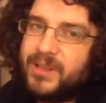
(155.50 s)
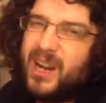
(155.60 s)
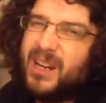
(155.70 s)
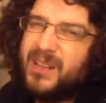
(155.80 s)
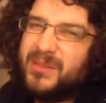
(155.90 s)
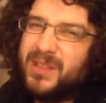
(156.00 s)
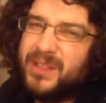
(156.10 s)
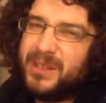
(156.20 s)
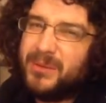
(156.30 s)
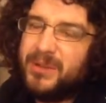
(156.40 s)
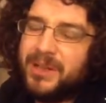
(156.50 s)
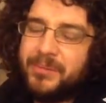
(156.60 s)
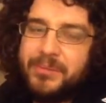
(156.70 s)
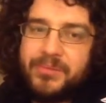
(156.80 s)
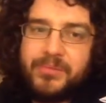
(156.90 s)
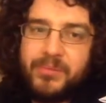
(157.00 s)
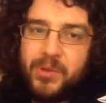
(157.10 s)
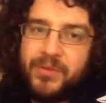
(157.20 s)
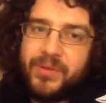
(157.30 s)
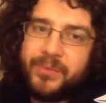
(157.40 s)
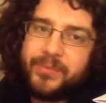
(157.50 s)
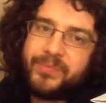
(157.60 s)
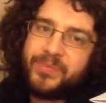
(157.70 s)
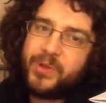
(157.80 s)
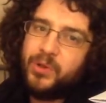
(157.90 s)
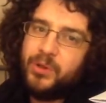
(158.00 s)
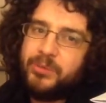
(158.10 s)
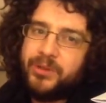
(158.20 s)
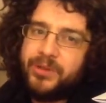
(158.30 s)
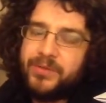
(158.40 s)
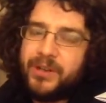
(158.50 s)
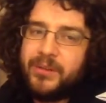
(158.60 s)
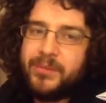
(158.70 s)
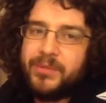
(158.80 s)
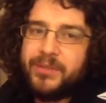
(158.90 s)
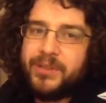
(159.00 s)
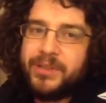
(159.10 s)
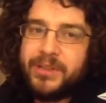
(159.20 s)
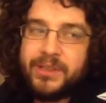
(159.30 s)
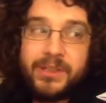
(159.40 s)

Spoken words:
kind of like they were really more of a corporate environment, really.